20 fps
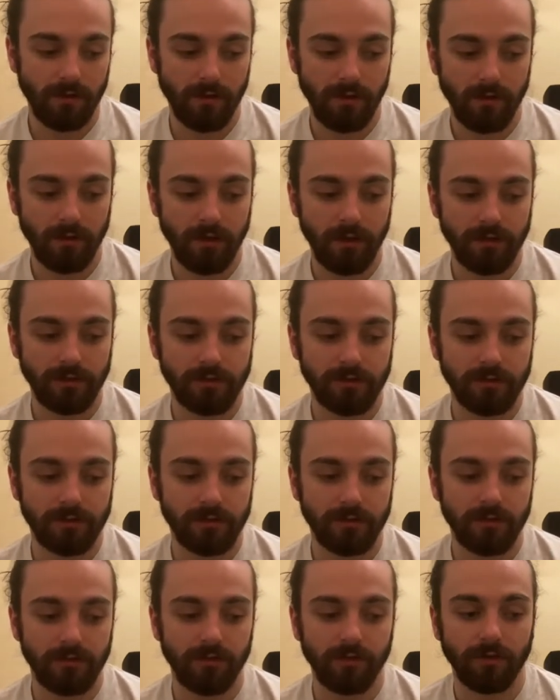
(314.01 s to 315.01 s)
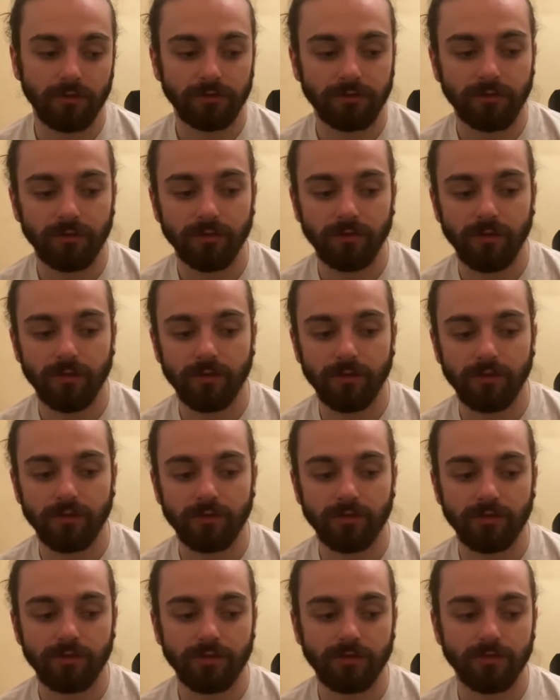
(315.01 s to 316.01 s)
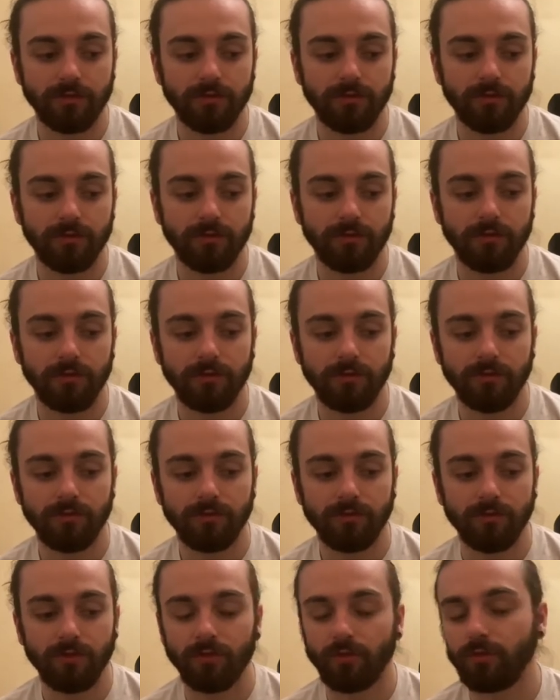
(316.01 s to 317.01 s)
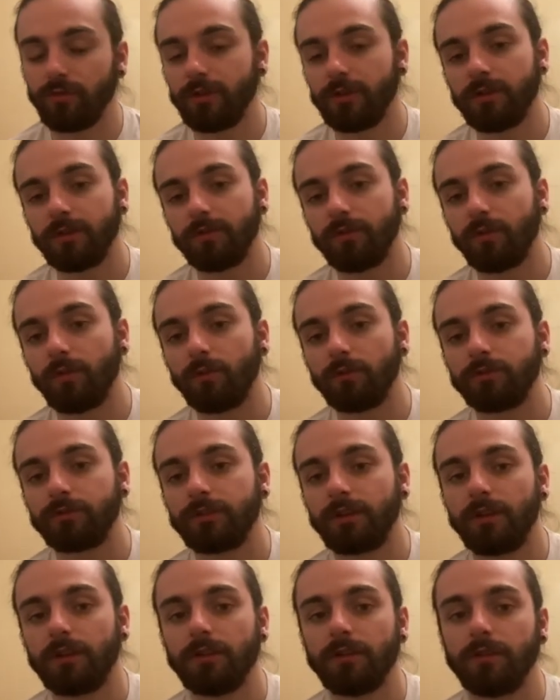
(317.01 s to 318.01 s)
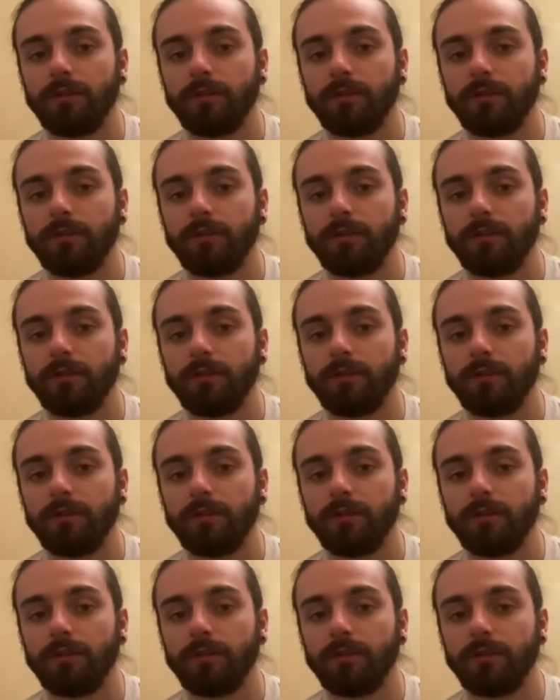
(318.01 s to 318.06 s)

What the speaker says: it's not something that you don't need to force it.